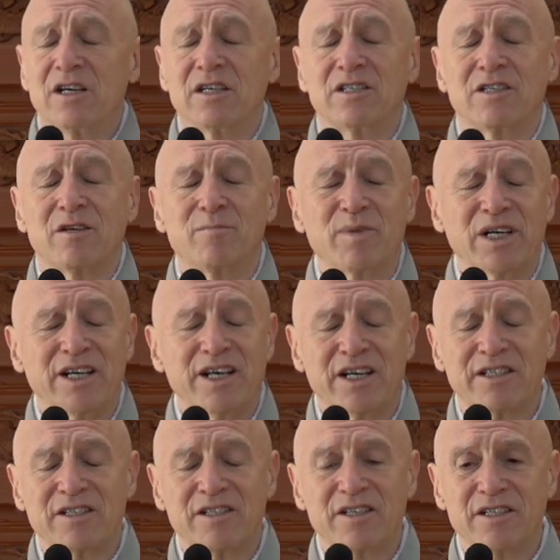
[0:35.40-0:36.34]
Somebody
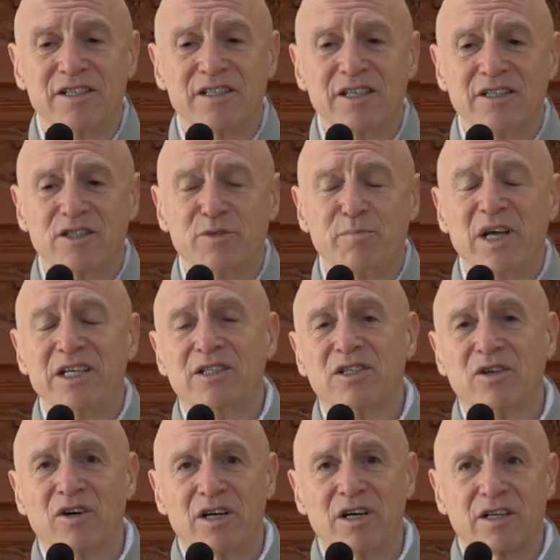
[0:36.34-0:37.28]
asked the sixth
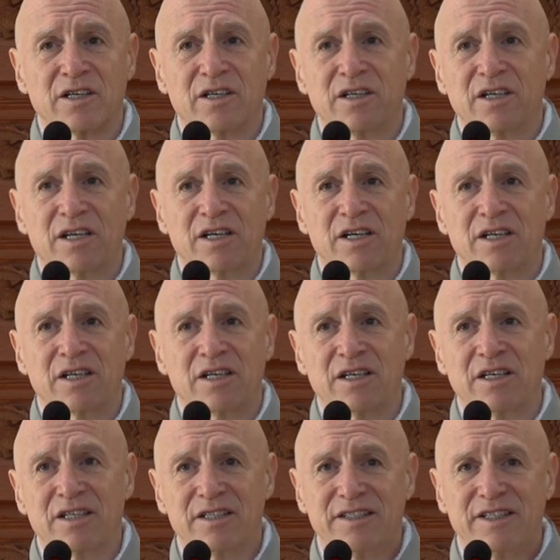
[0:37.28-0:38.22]
patriarch,
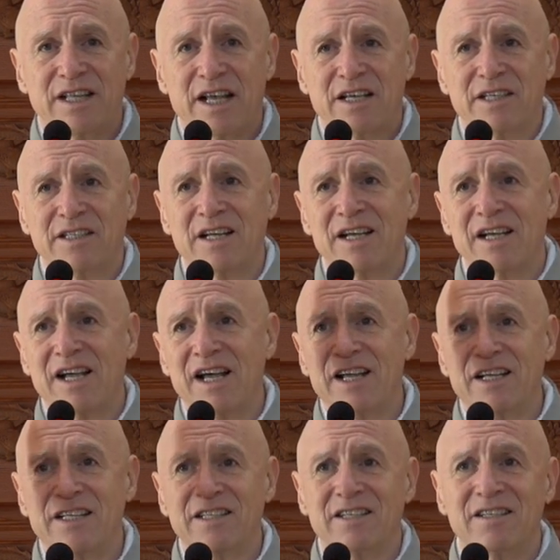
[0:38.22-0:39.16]
Zen
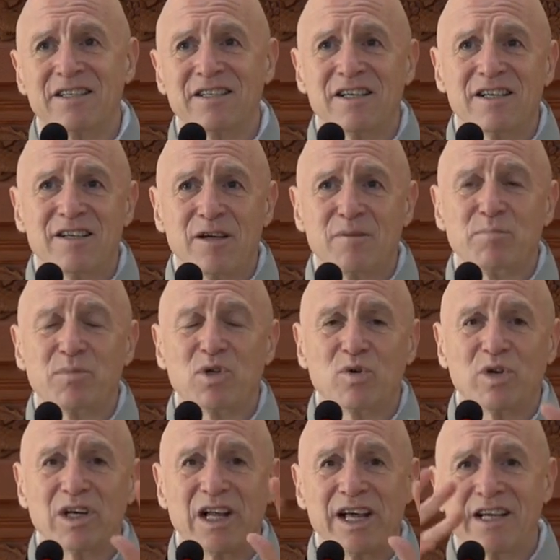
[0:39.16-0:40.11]
and
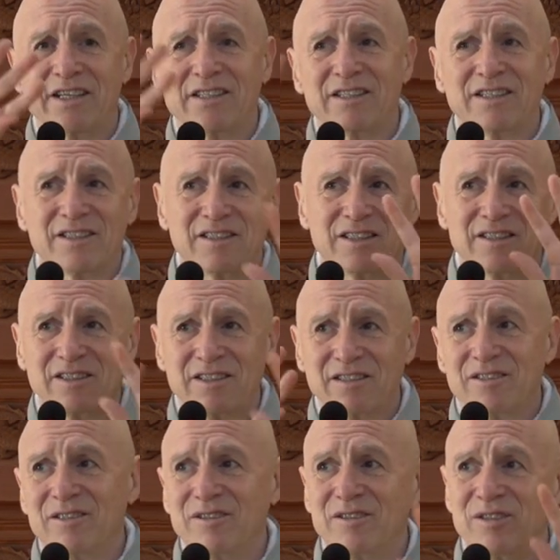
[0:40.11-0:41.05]
Pure Land,
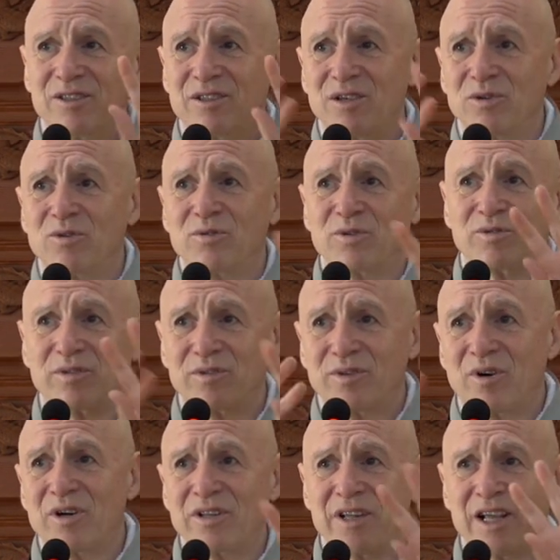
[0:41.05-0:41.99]
you know,
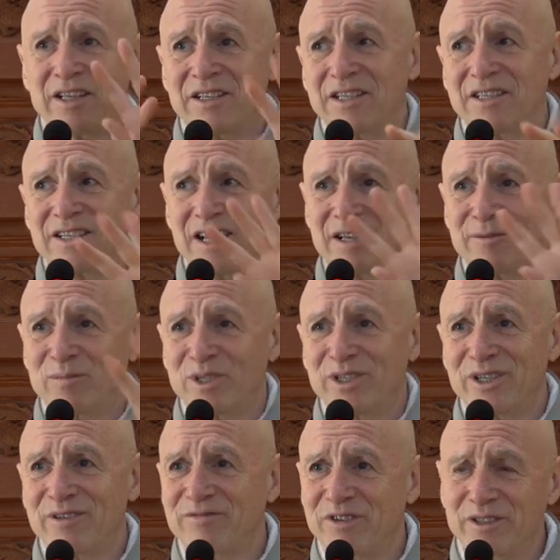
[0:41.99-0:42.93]
are they the same or
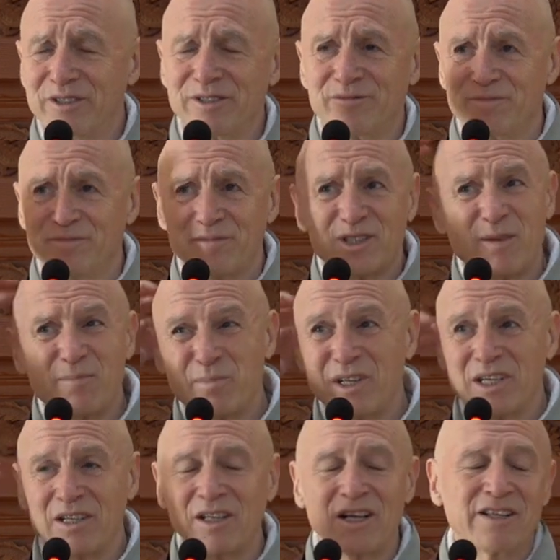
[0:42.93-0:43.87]
different?
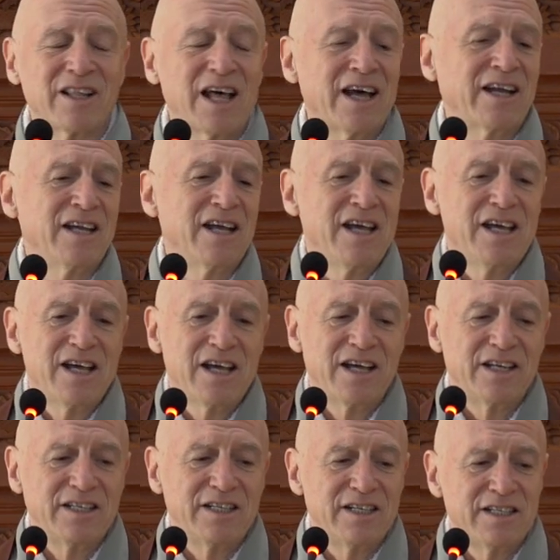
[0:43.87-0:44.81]
Something like that.
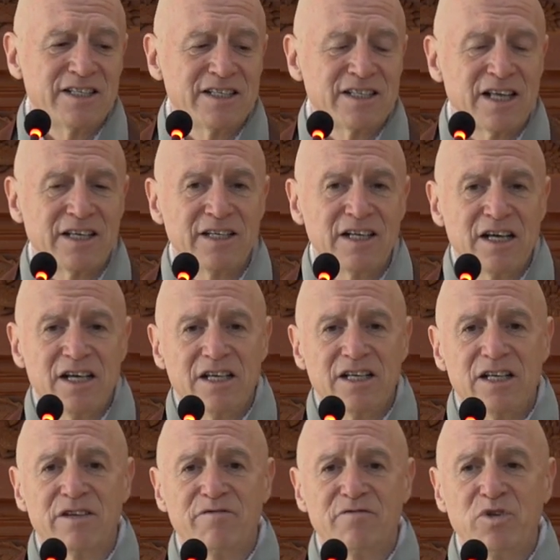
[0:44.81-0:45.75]
And he said,
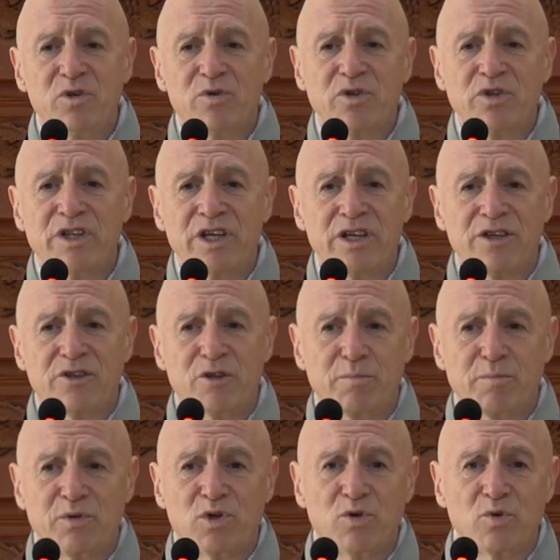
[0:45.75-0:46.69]
if you think the
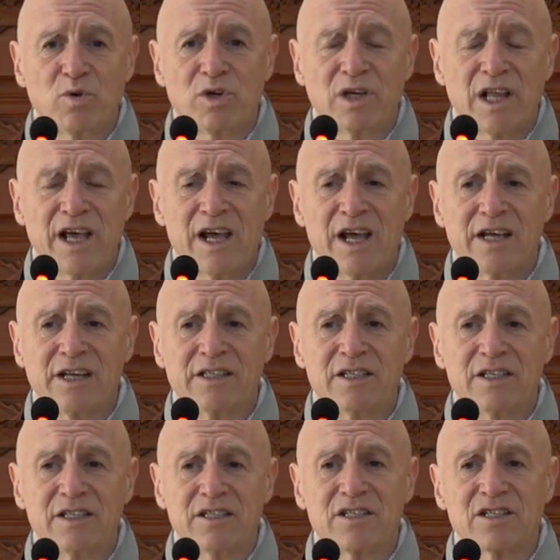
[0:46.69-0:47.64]
Pure Land
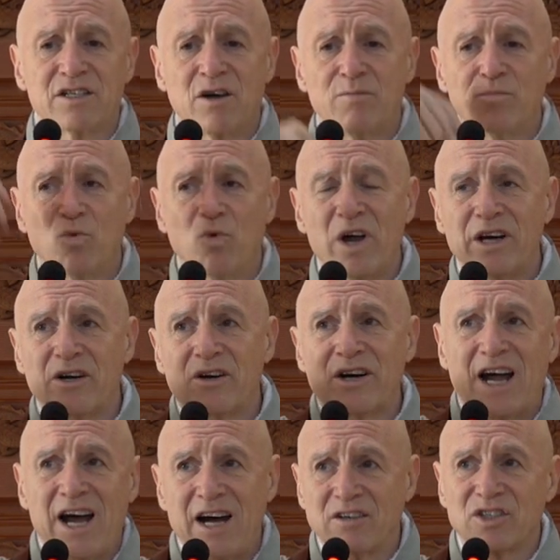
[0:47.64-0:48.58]
is somewhere
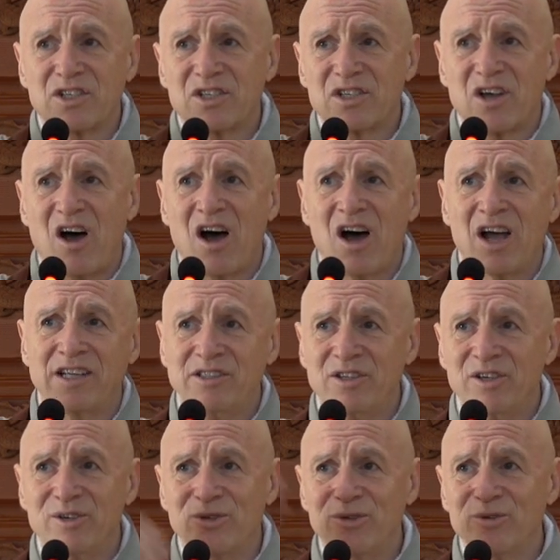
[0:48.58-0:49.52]
outside
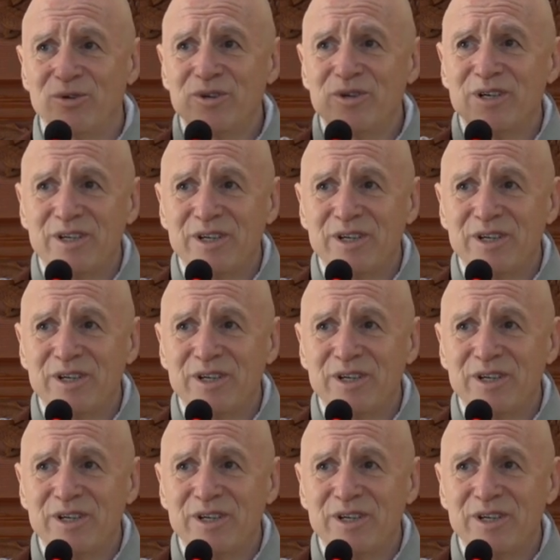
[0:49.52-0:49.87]
you,